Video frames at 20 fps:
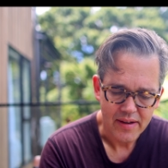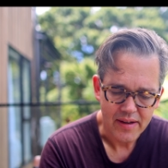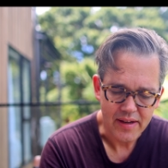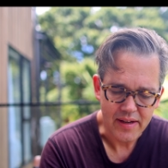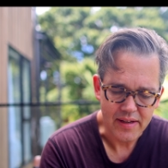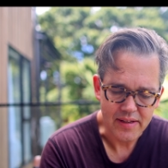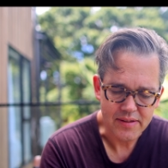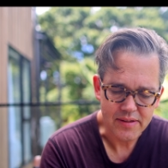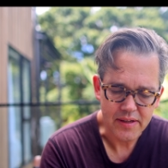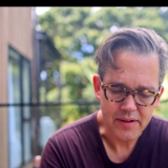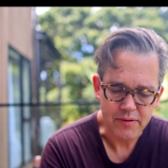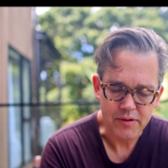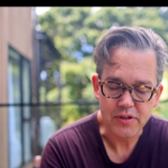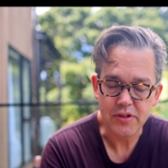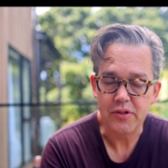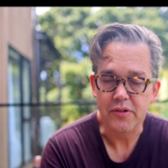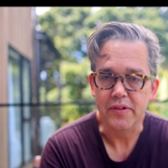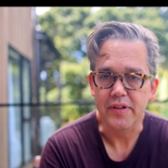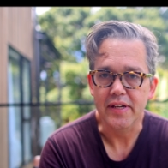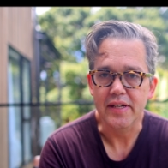He was
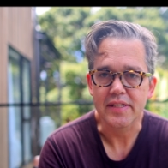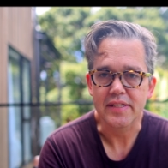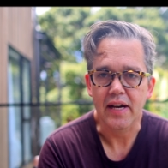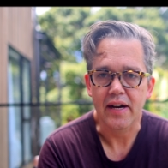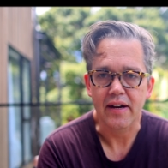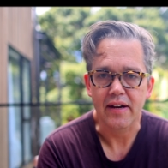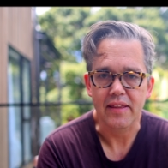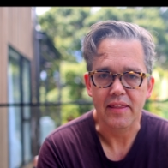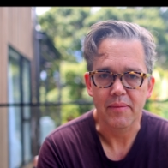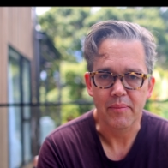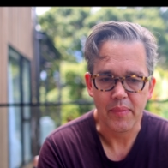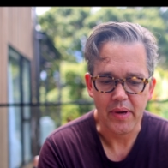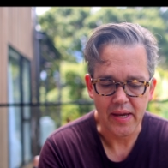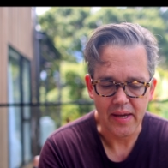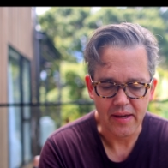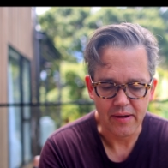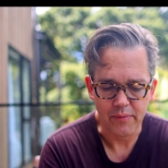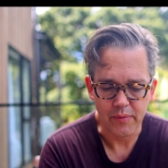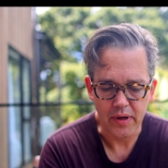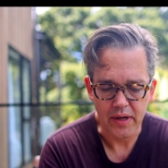2 years younger than
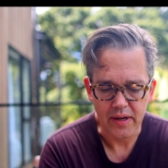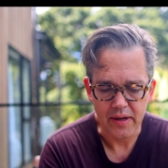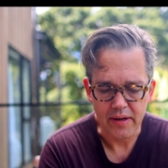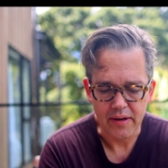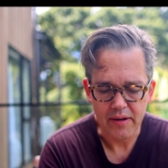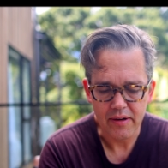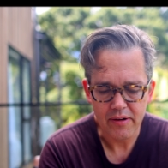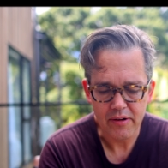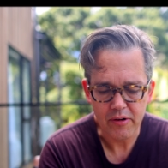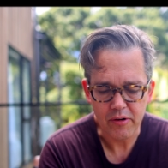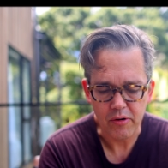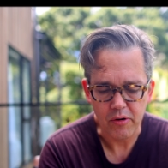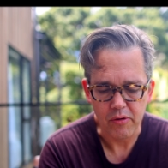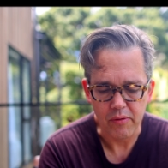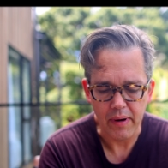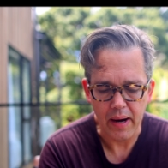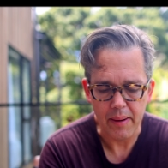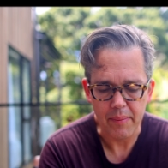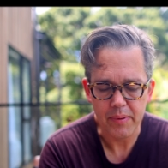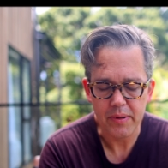me, and we
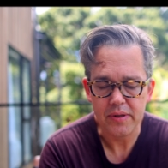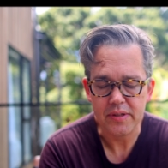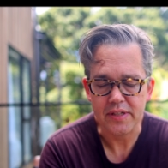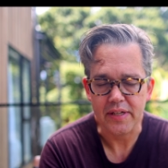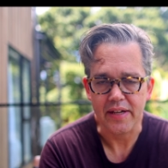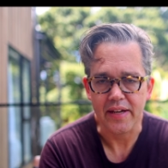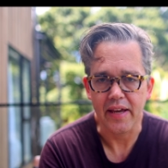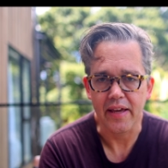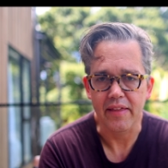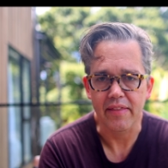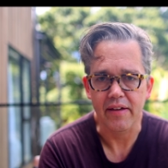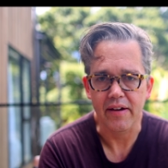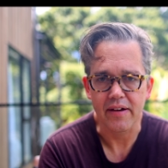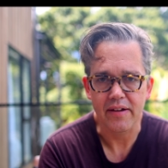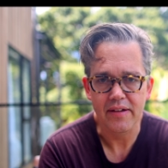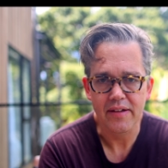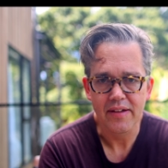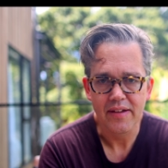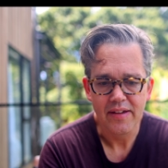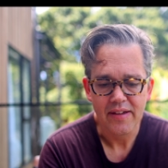grew up together
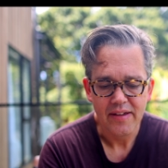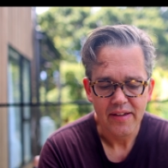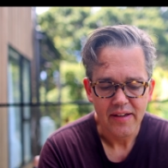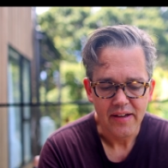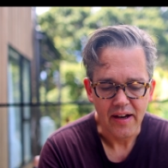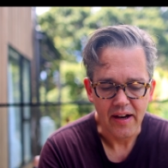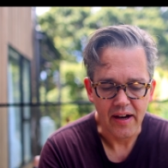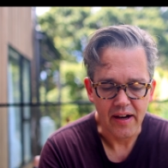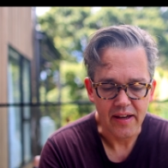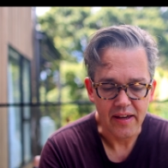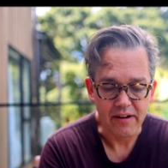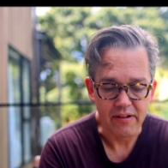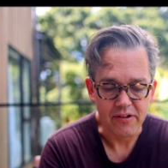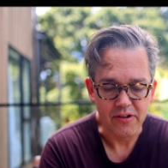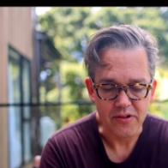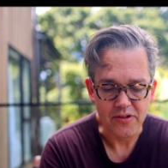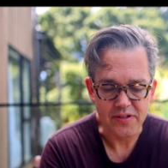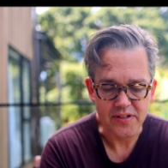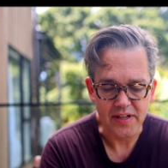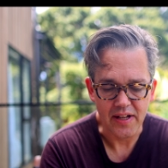here in
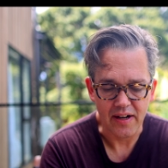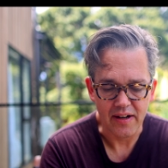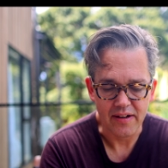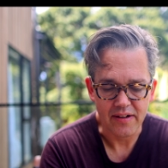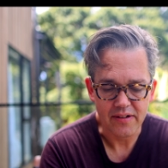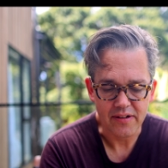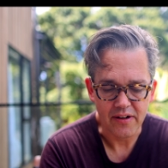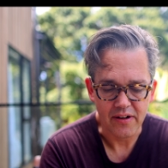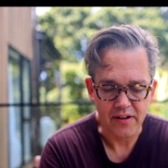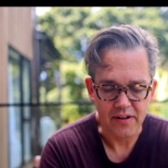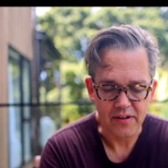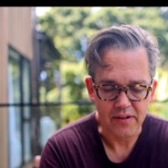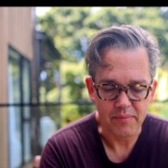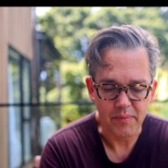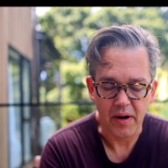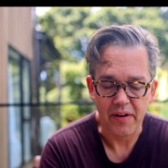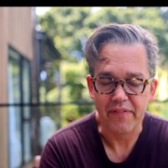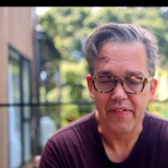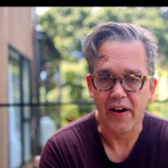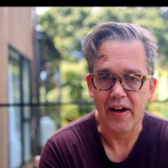New Zealand on
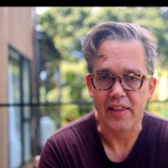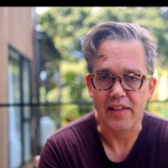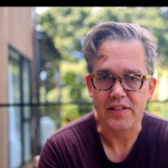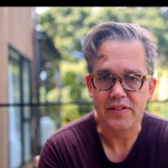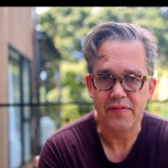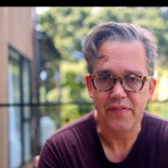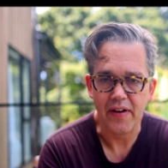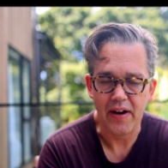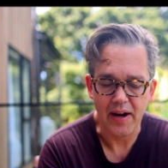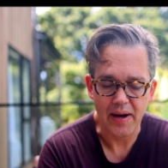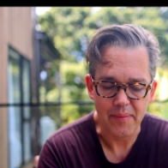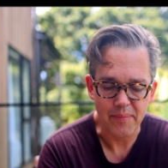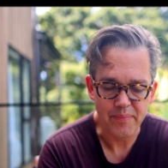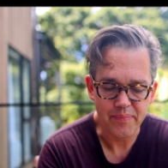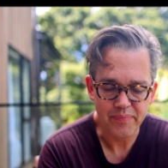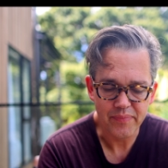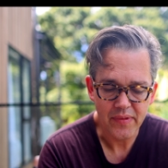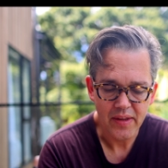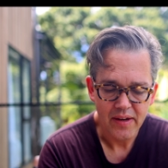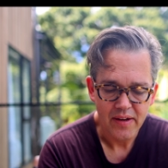my father's farm,
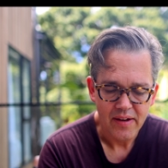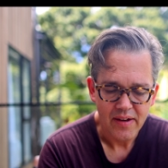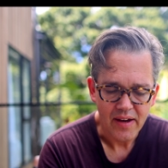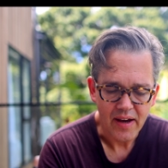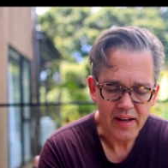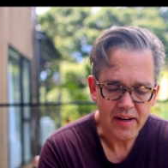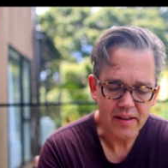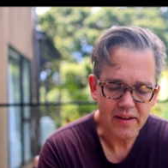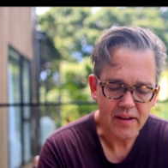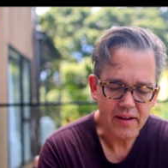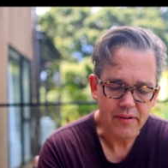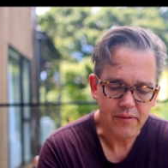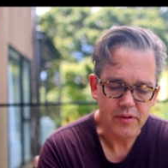and he